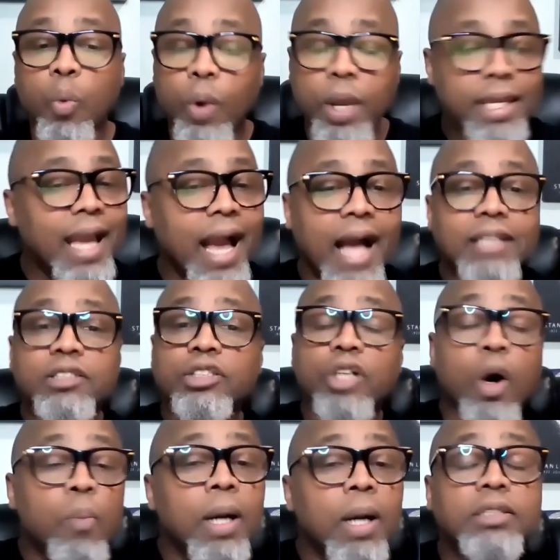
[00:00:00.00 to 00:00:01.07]
We got
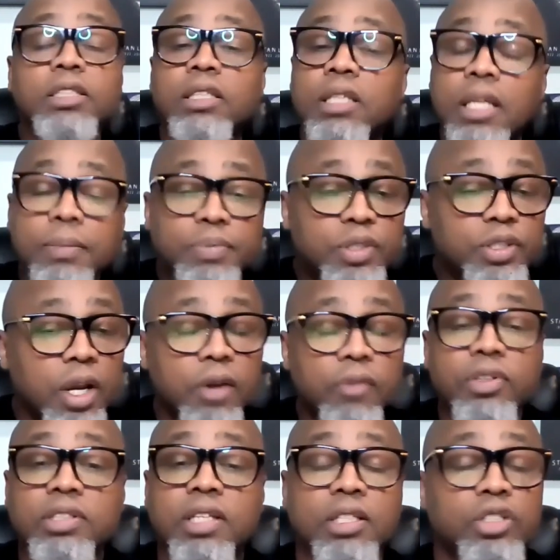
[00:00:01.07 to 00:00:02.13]
so much lip
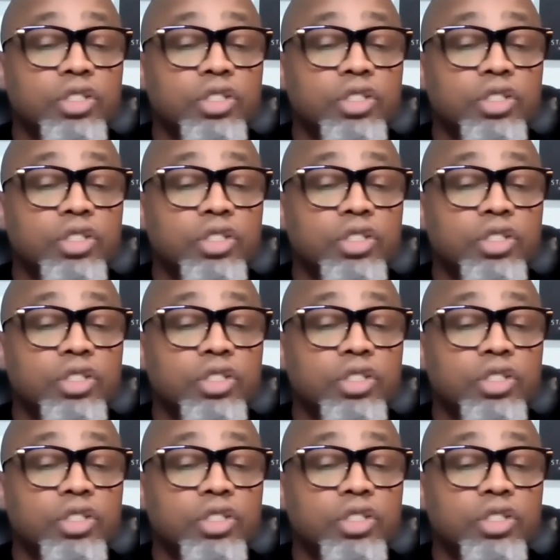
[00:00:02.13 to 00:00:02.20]
service